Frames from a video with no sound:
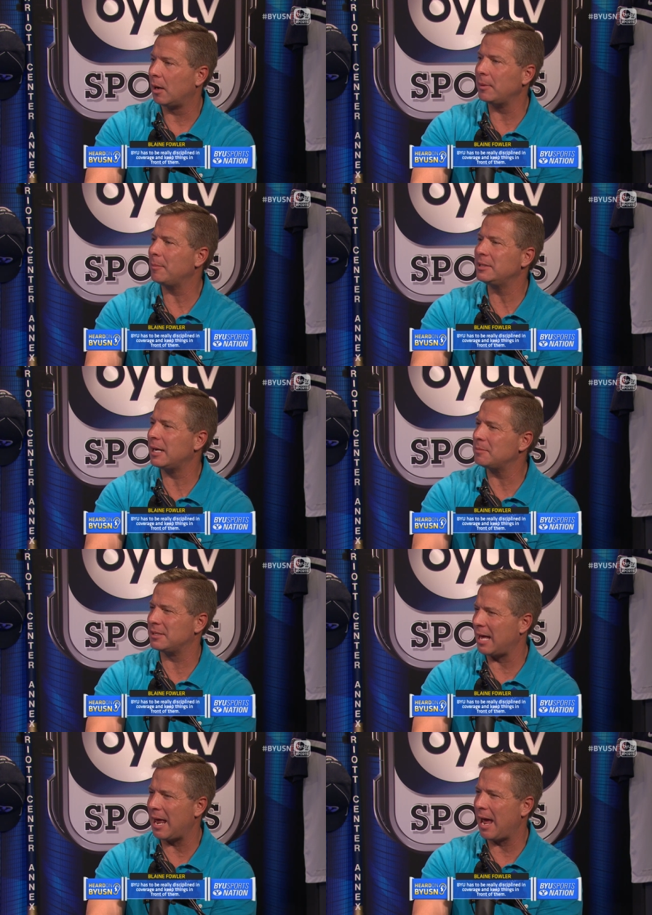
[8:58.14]
I mean, how many times does
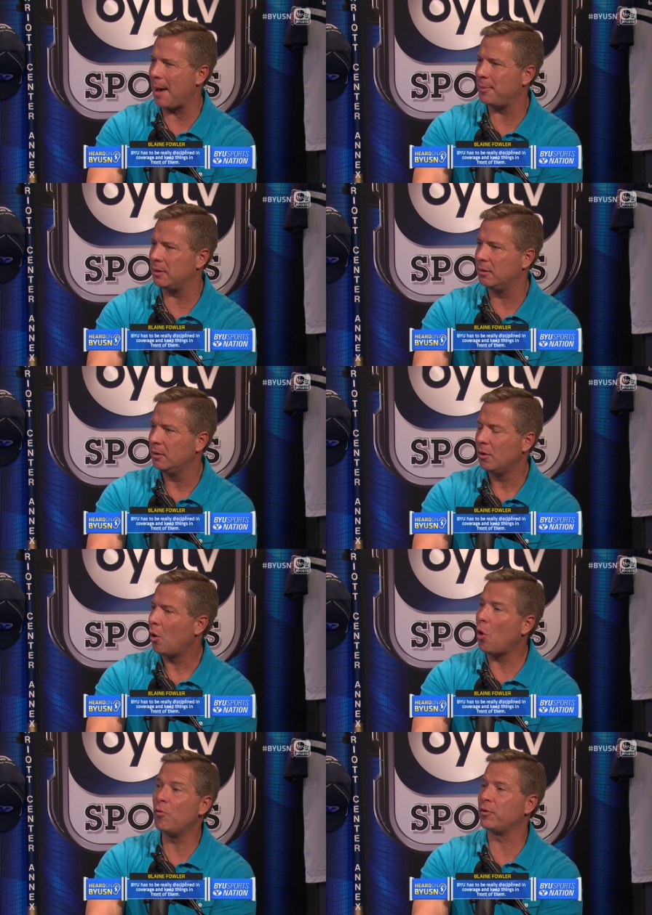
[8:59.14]
that happen
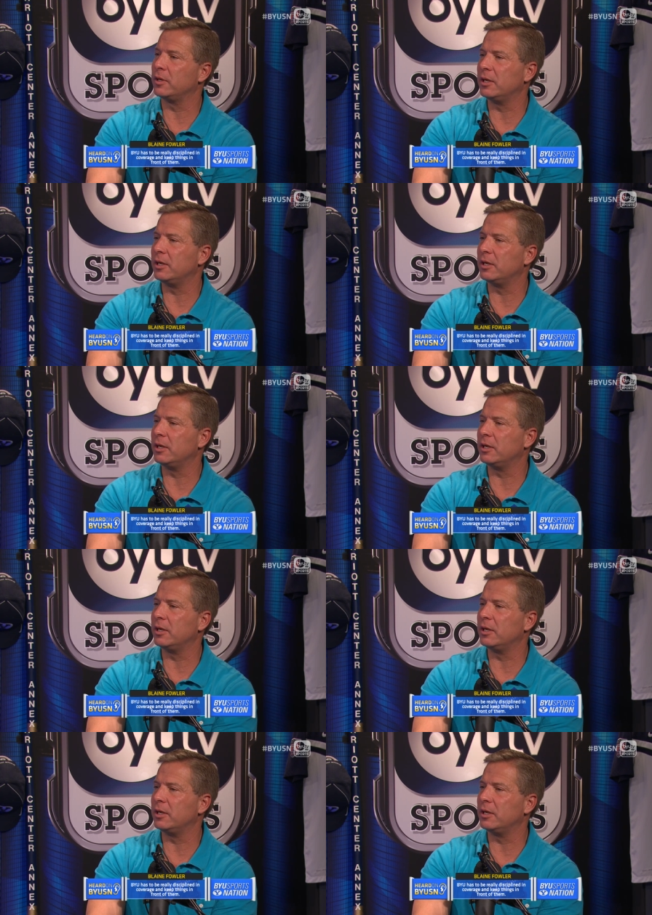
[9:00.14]
over the